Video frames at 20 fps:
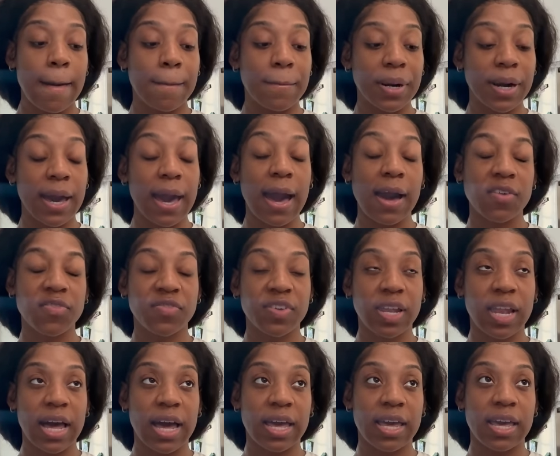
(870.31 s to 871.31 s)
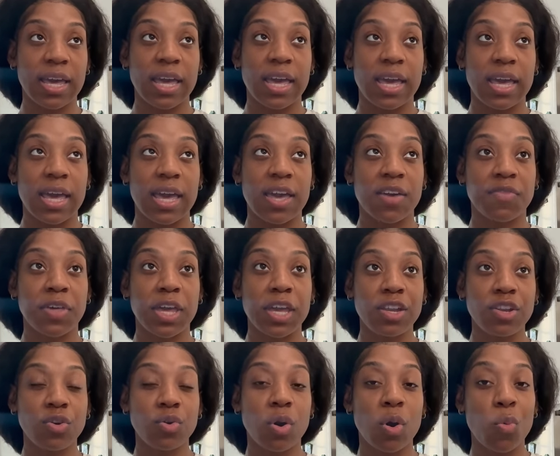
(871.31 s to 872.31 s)
But I feel like if
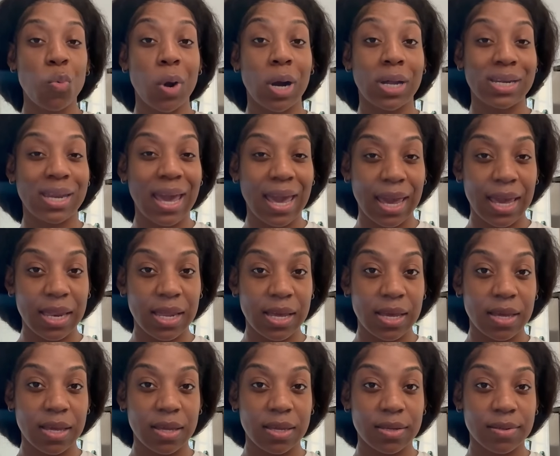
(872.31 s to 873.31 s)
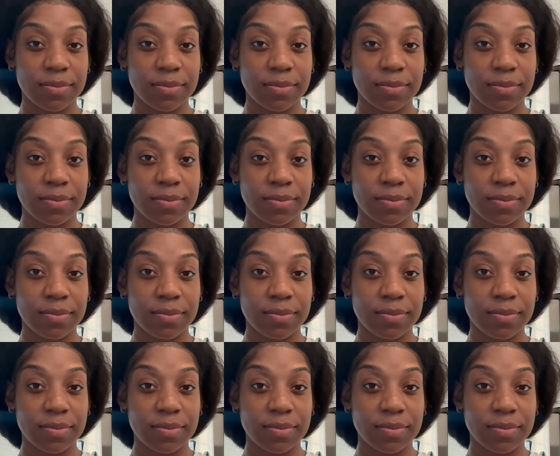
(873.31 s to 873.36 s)
he do a 180,